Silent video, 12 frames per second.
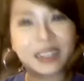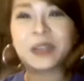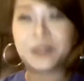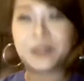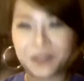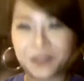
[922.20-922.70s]

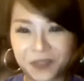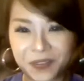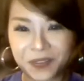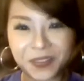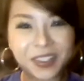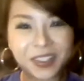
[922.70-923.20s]
so I
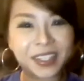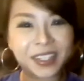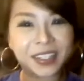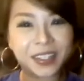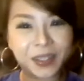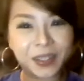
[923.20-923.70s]
think
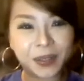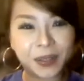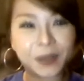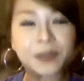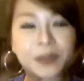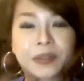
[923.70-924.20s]

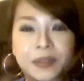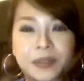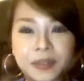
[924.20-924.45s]
uh,